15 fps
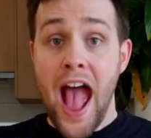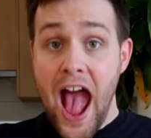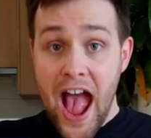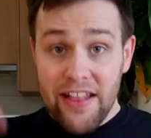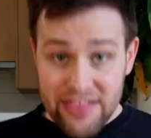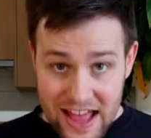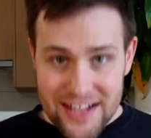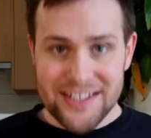
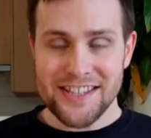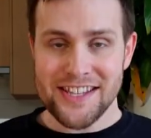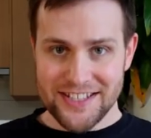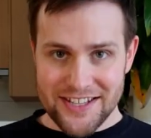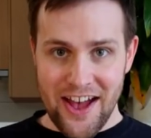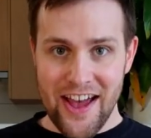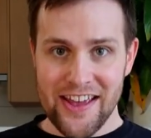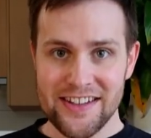And that's the
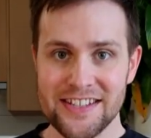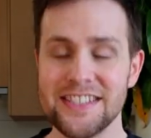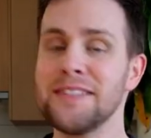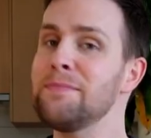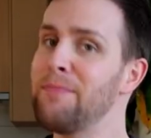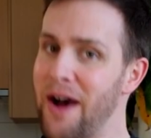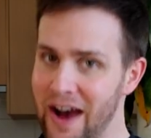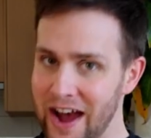science
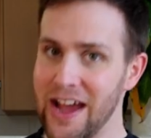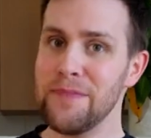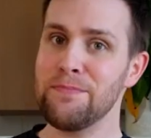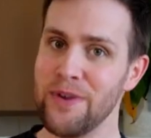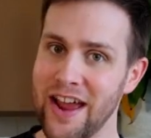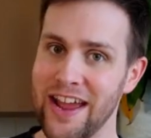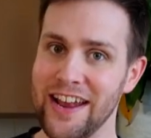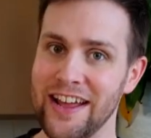behind
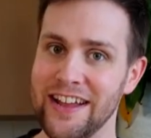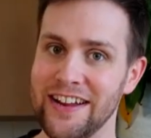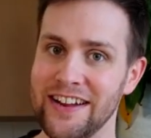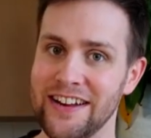bread.